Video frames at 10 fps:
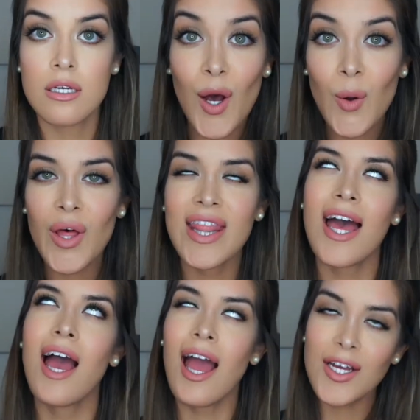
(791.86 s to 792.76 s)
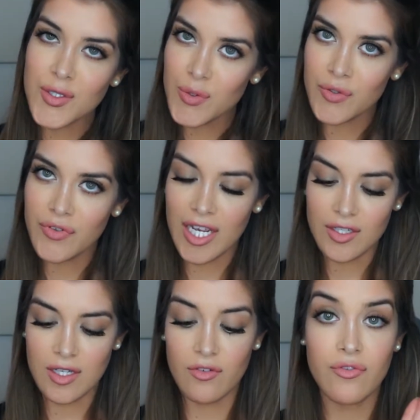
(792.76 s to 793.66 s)
So the actual
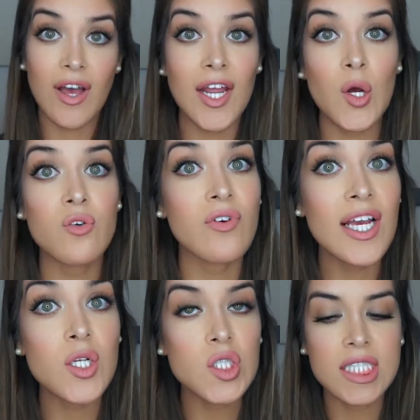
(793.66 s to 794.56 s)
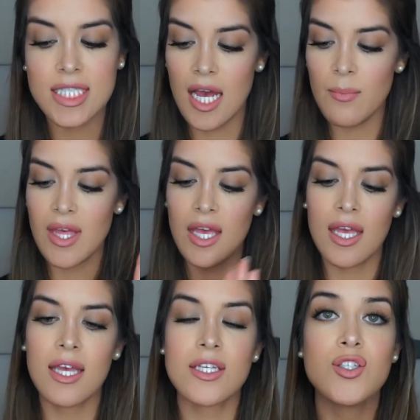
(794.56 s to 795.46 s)
final step
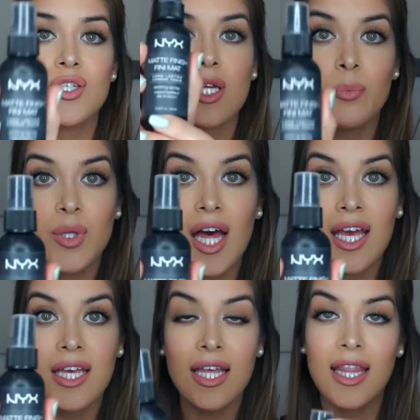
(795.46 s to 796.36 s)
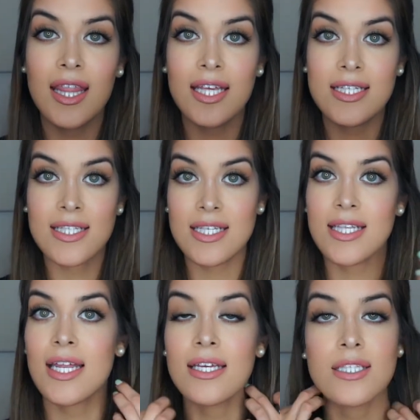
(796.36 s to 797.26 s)
is just applying this
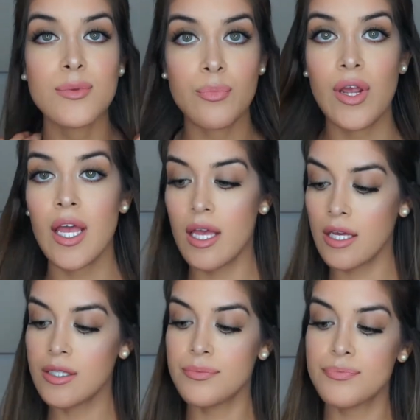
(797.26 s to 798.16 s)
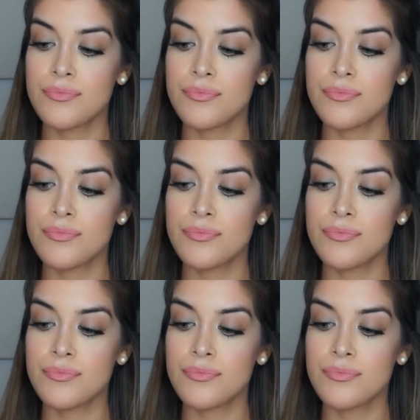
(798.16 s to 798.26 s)
setting spray